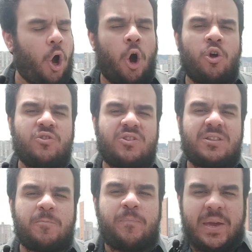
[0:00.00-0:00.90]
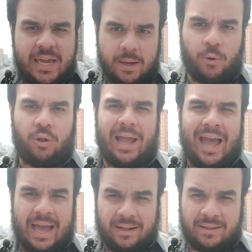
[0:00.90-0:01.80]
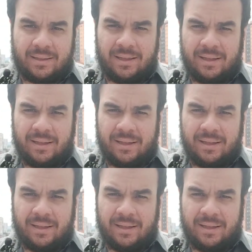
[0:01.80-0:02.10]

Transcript: unspeakable act